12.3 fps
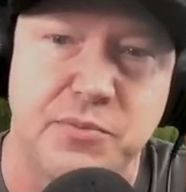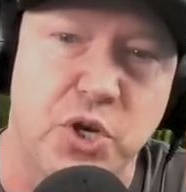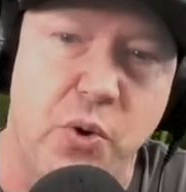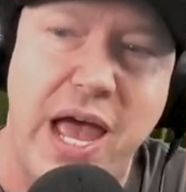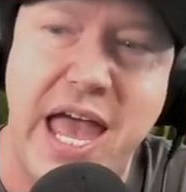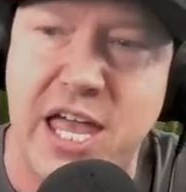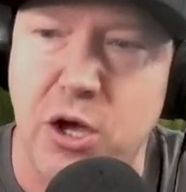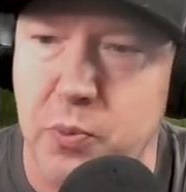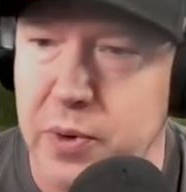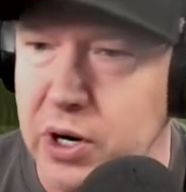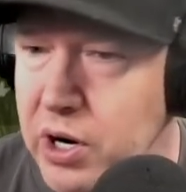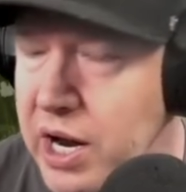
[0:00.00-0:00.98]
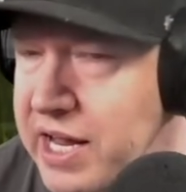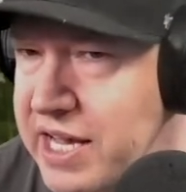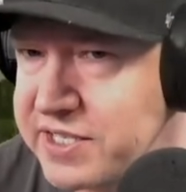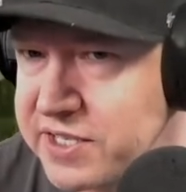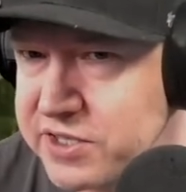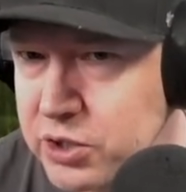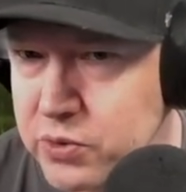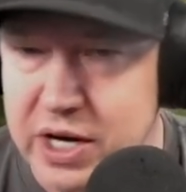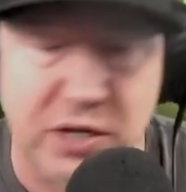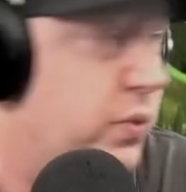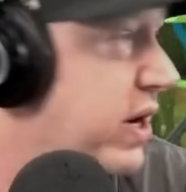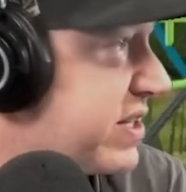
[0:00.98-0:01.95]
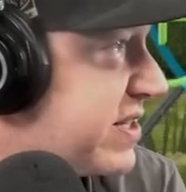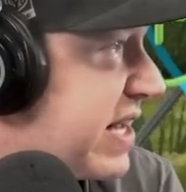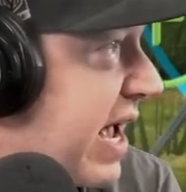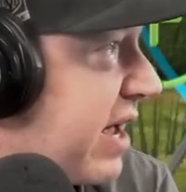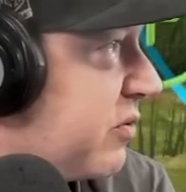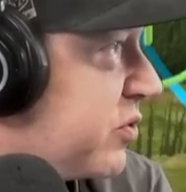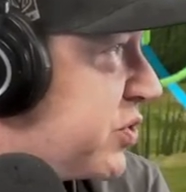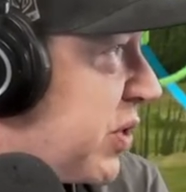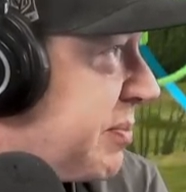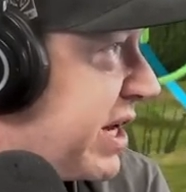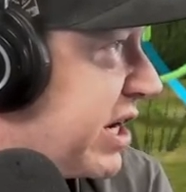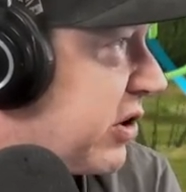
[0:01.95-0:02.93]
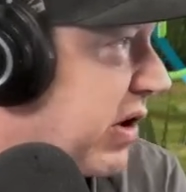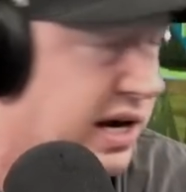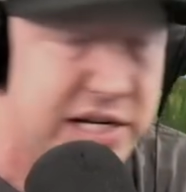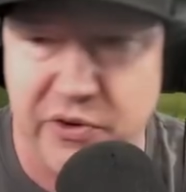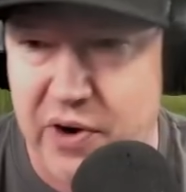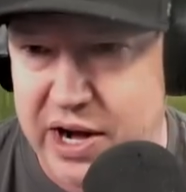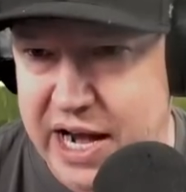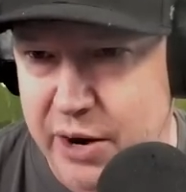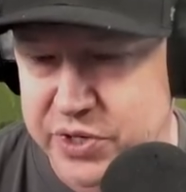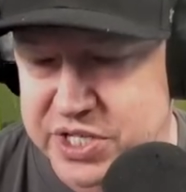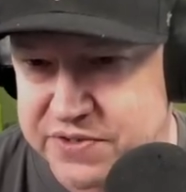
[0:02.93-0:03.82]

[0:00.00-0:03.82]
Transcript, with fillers: So Éomer, I guess is the correct way to say it, was what I'm getting corrected right now, which is